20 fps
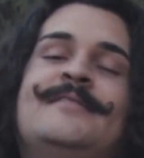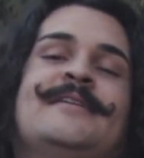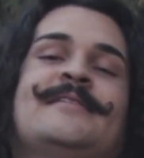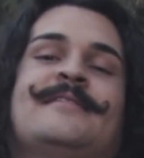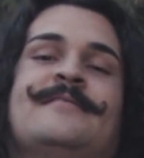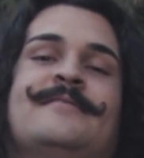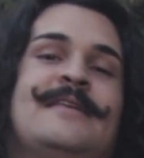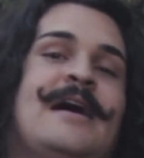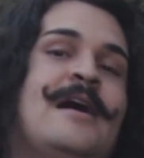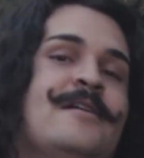Take
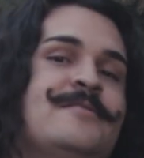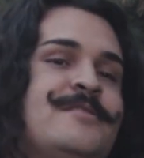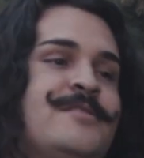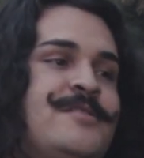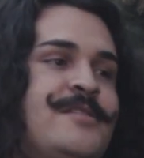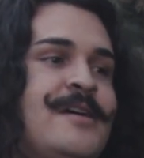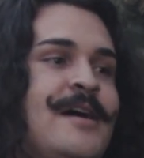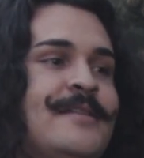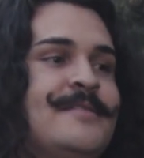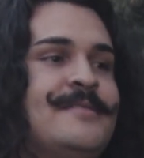1,000
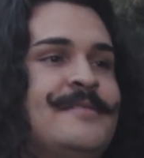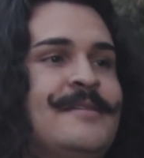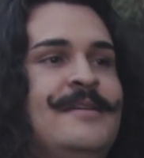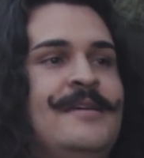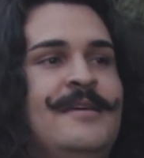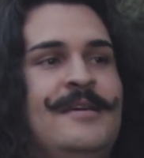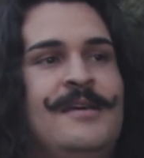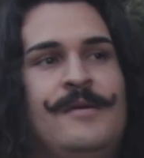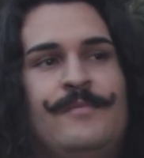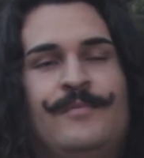shots.
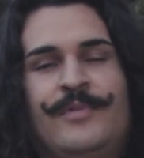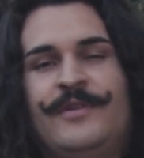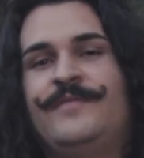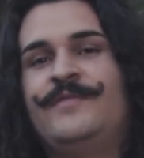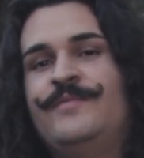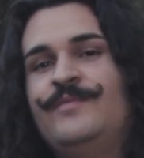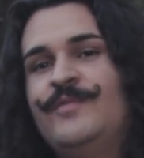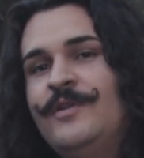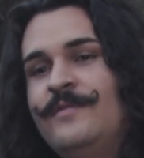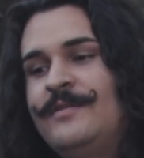But if
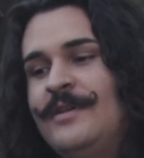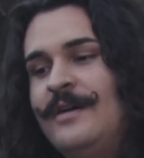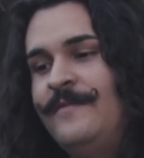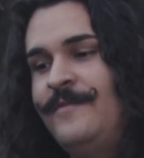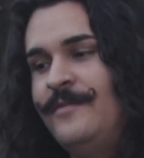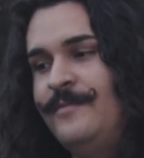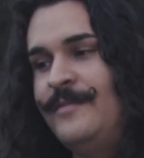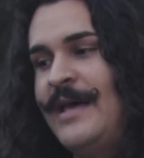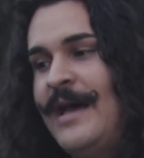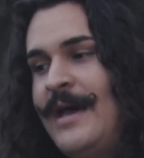you moved on
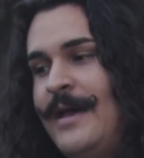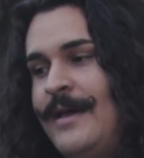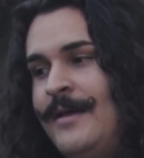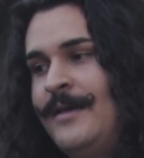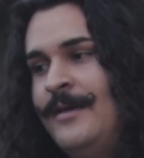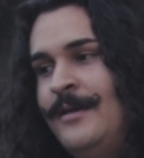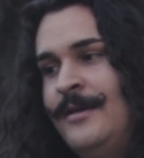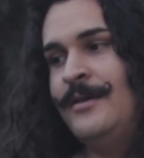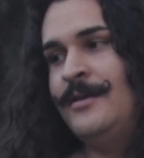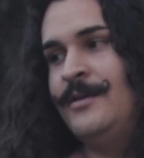from that,
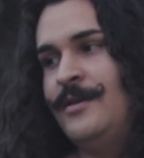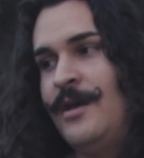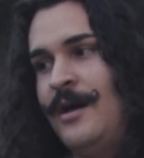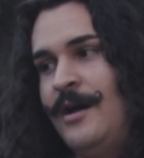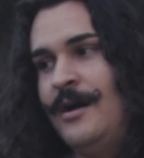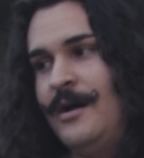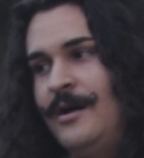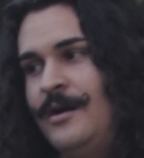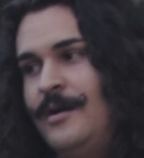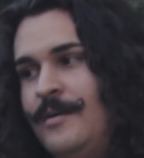
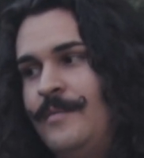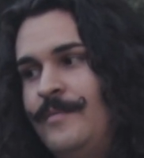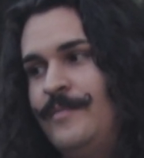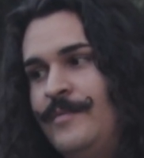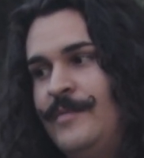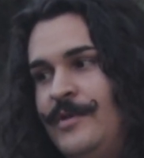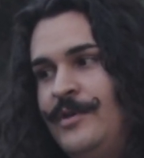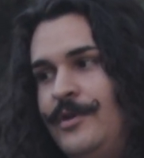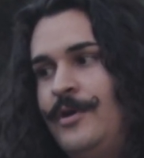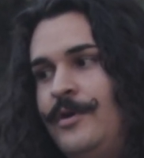
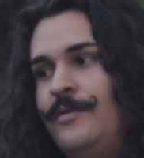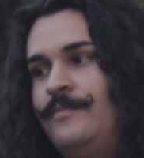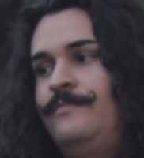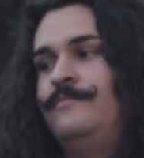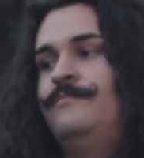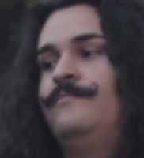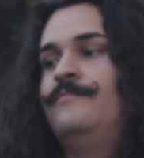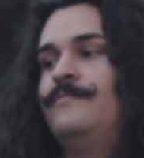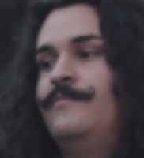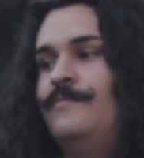you know,
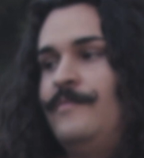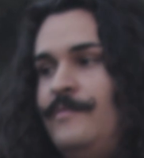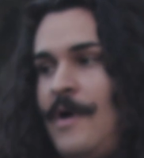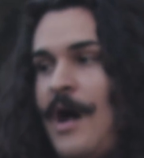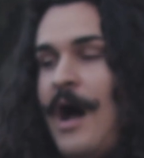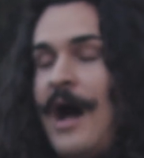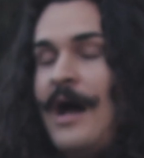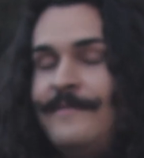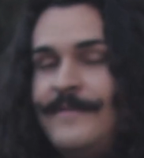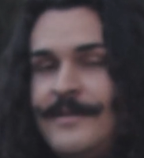
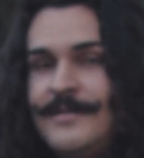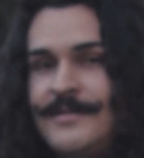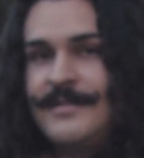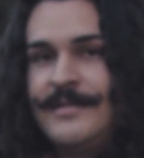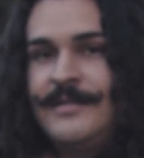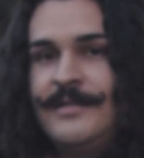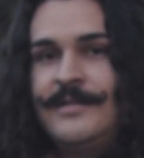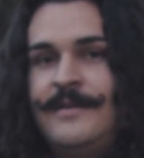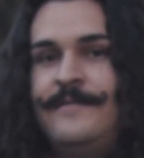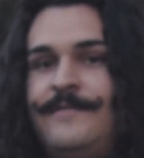
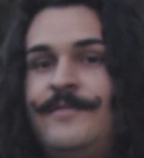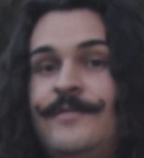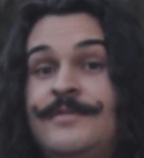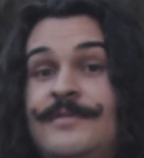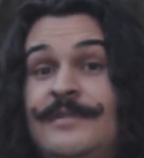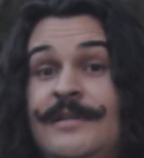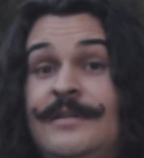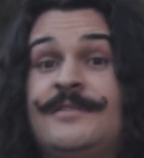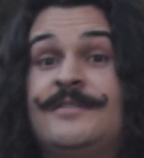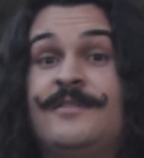obviously if you've
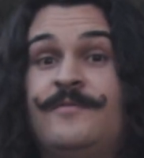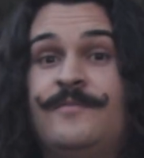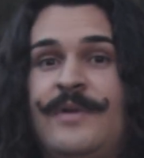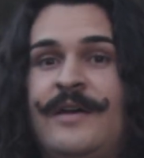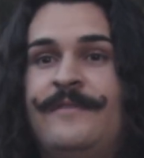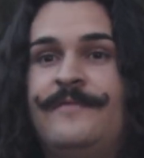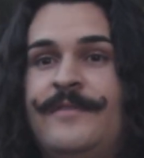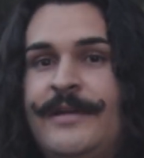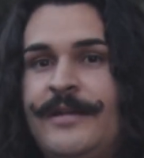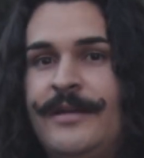seen some of
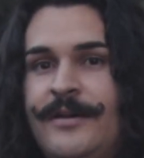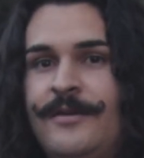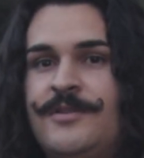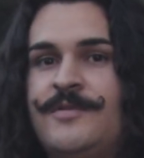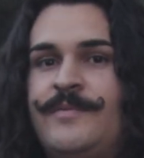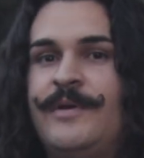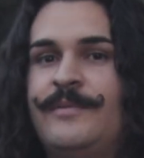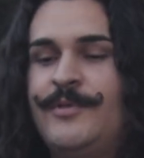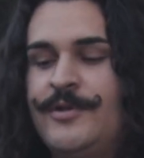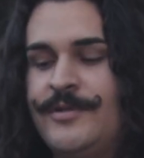my
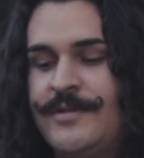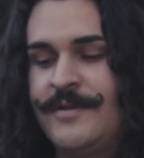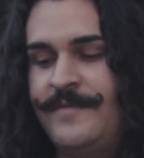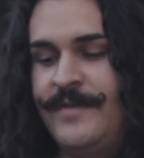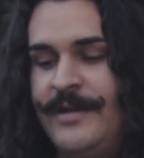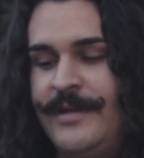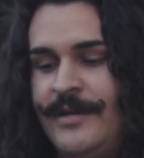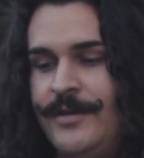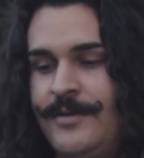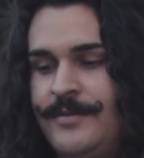videos, my music
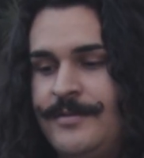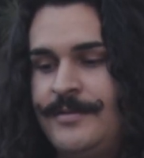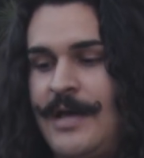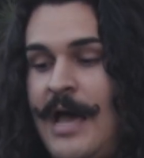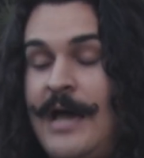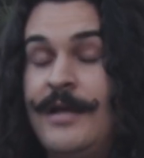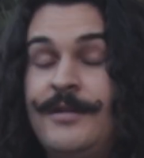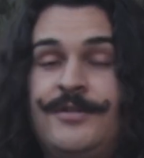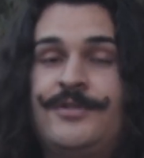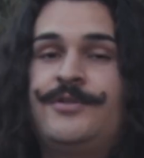videos,
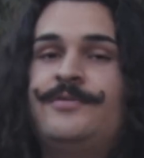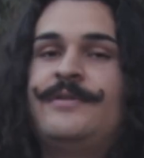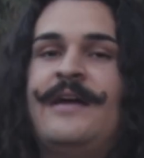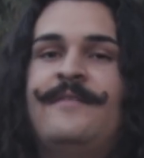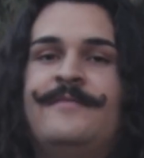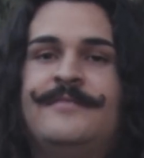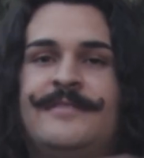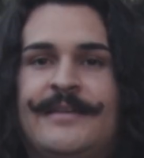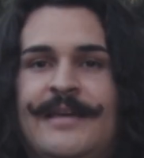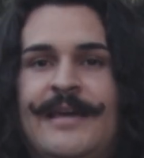I shoot
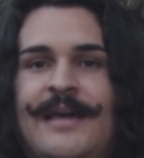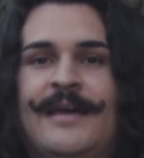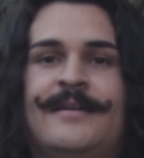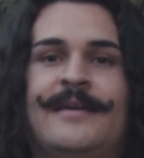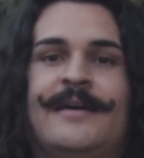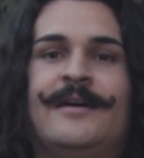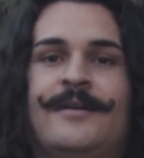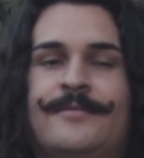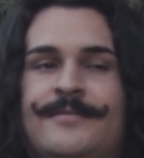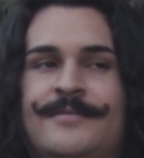everything
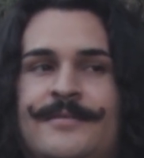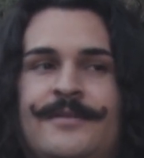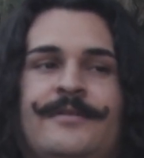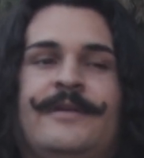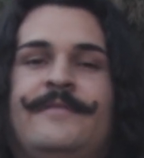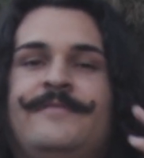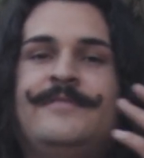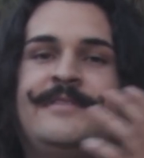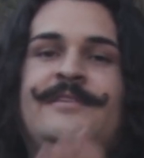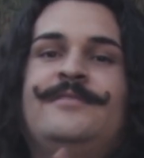handheld. So
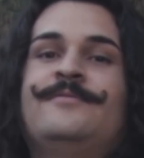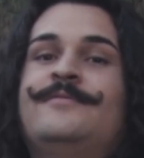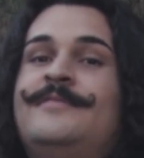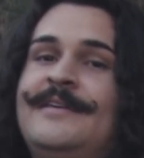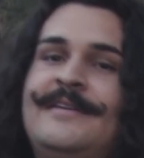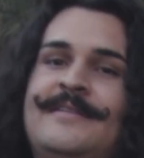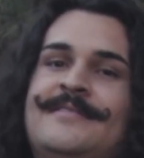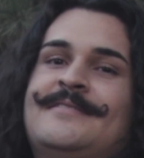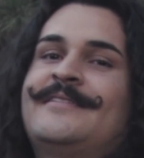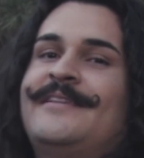everything you
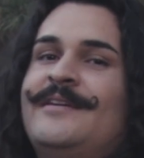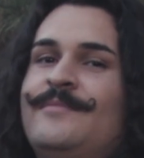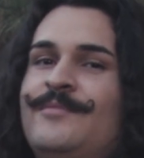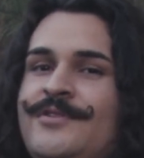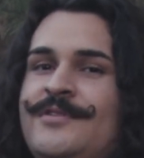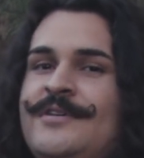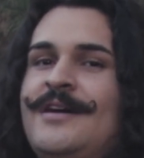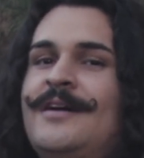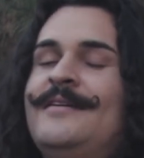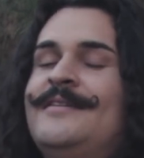think is a gimbal
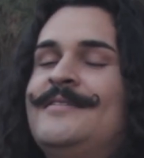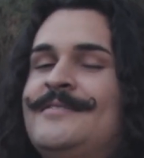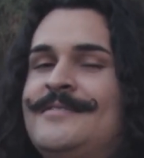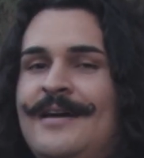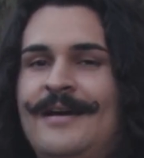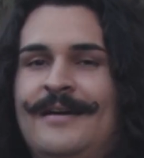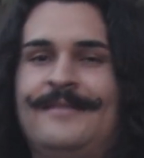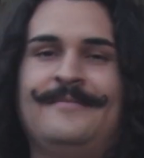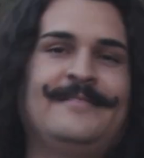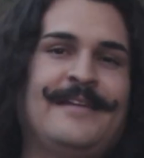shot is
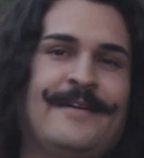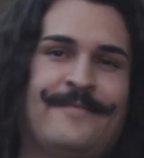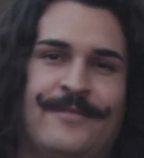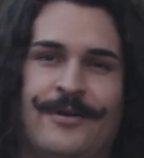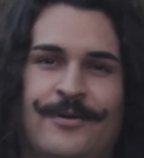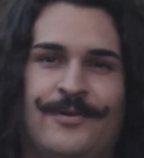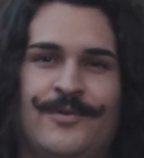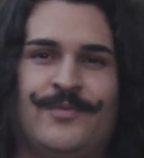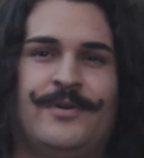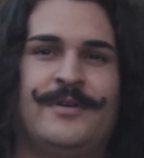not. Never
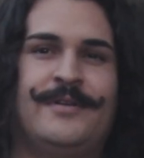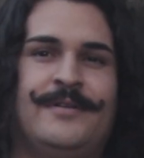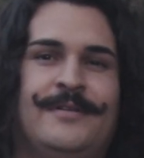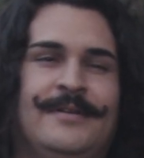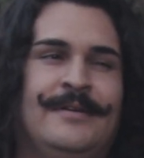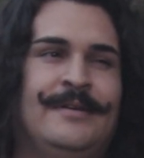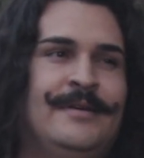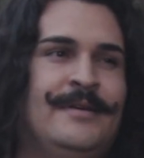owned one.